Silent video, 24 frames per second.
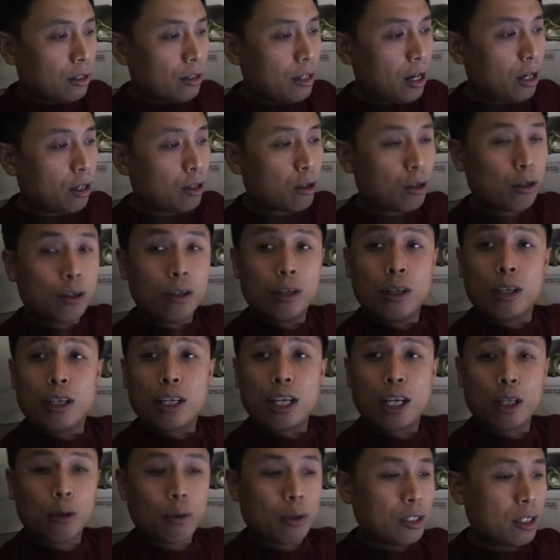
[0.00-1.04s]
There,
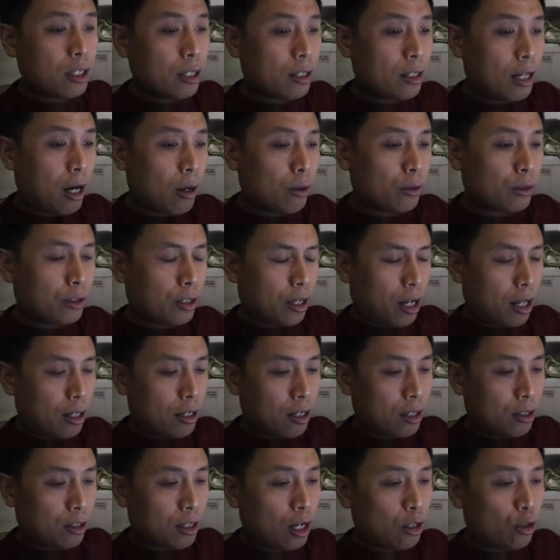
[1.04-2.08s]
it was in a downtrend.
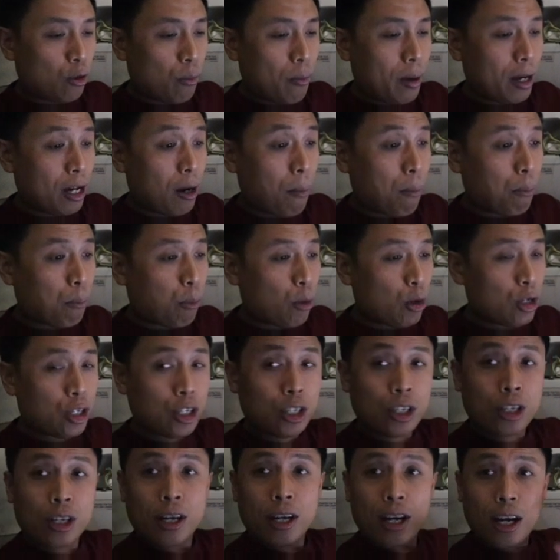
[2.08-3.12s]
It tried to make a
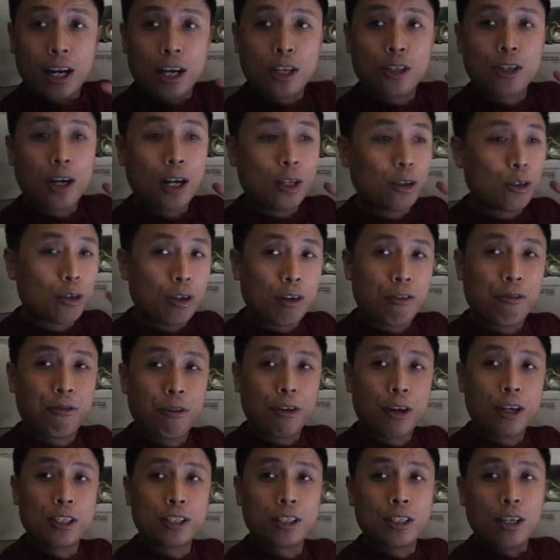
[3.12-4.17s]
push. It tried to
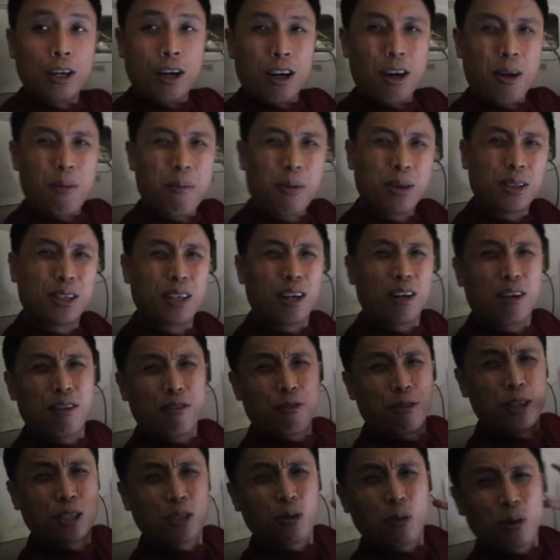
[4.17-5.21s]
reverse, but the
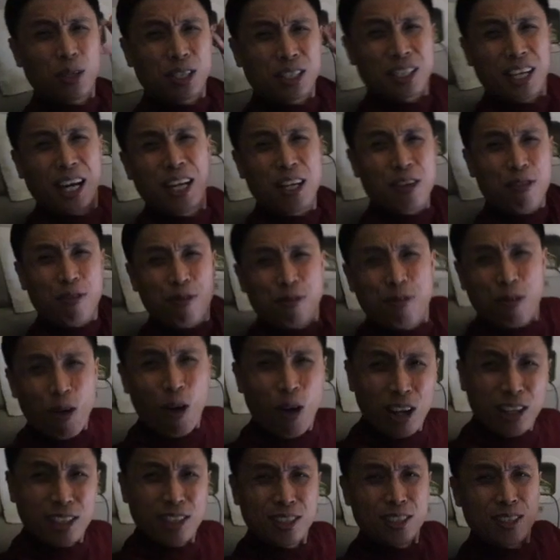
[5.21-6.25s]
reversal was kind of
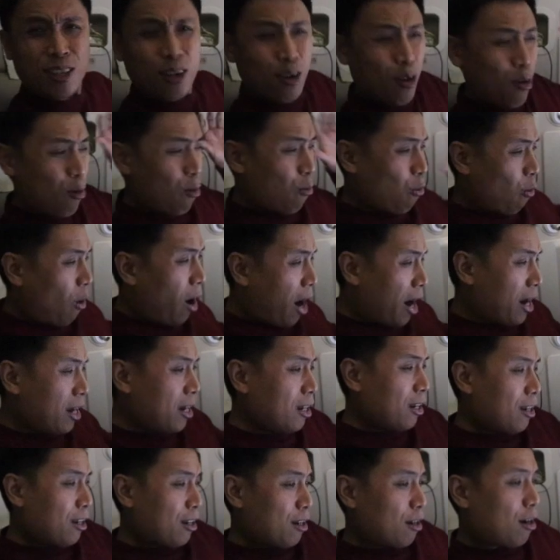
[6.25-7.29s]
false. Why?
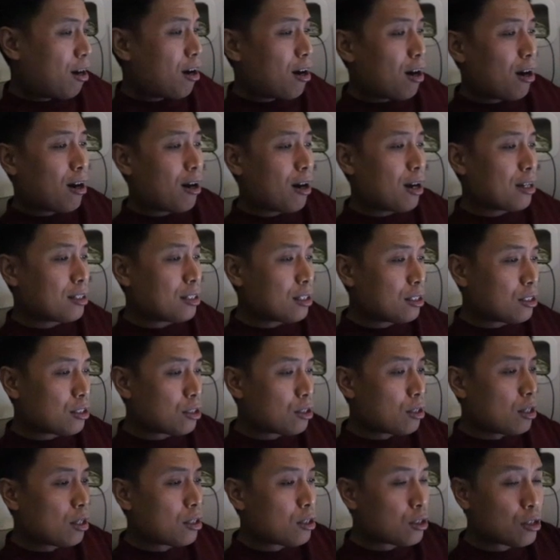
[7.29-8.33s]
As
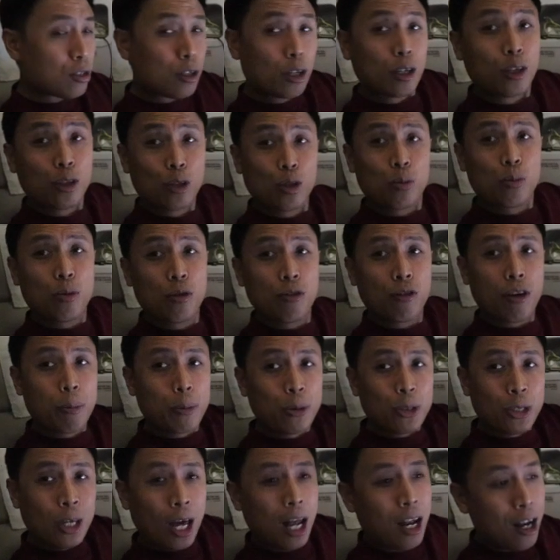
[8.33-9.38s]
it started to move
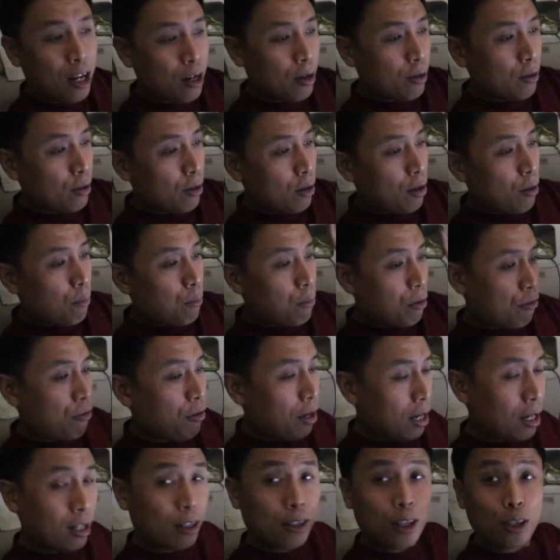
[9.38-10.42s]
up, selling
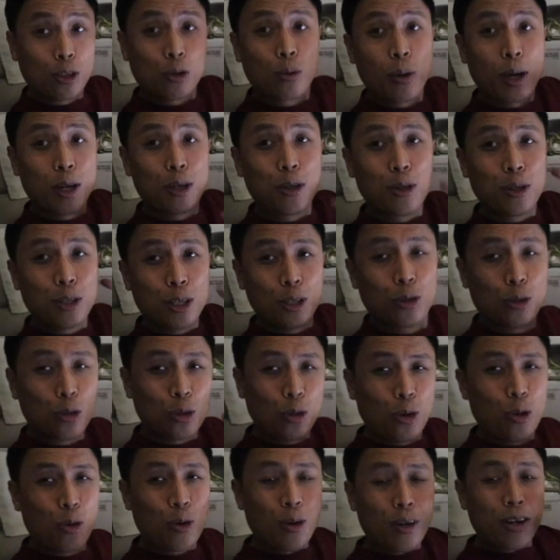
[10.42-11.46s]
prevailed. That's why you need to
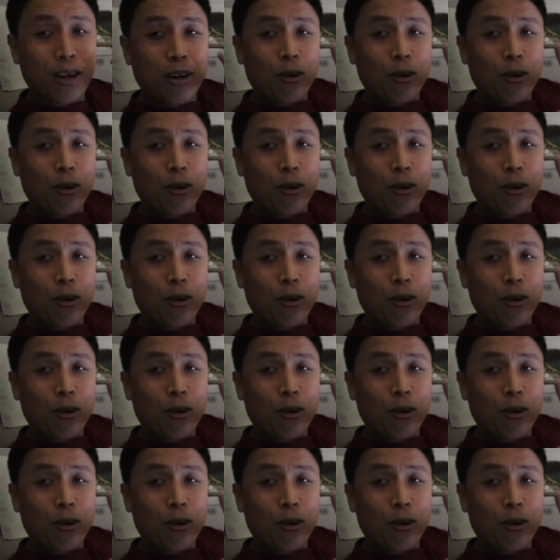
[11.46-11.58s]
know